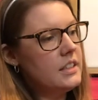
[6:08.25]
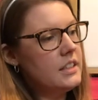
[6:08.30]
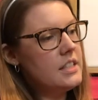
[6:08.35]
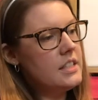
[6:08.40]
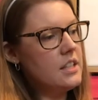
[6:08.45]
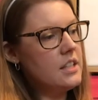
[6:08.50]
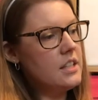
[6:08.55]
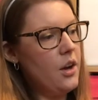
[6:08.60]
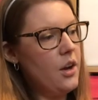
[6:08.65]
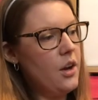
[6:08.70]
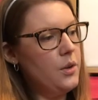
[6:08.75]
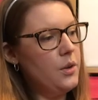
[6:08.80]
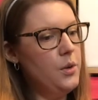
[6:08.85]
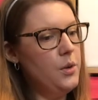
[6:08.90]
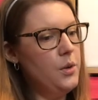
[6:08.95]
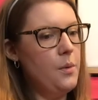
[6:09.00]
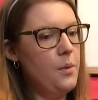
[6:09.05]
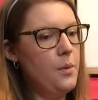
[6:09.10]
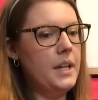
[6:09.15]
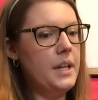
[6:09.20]
So
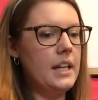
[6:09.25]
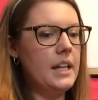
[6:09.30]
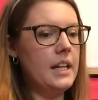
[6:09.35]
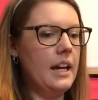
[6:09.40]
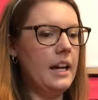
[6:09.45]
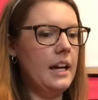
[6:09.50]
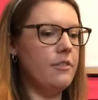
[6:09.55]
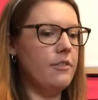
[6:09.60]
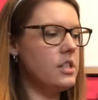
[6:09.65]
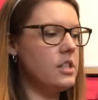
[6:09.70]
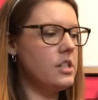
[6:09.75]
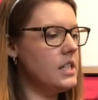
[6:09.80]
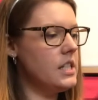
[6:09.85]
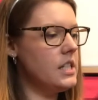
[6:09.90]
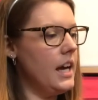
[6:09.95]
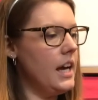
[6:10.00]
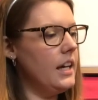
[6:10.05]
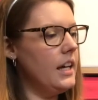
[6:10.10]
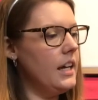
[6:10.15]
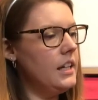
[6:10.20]
who are we going to have
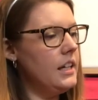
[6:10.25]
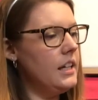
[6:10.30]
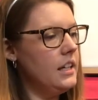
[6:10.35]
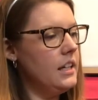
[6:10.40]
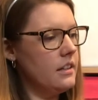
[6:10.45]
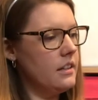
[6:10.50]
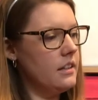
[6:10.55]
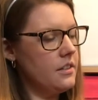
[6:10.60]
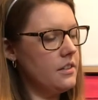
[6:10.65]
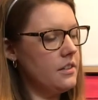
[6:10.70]
today?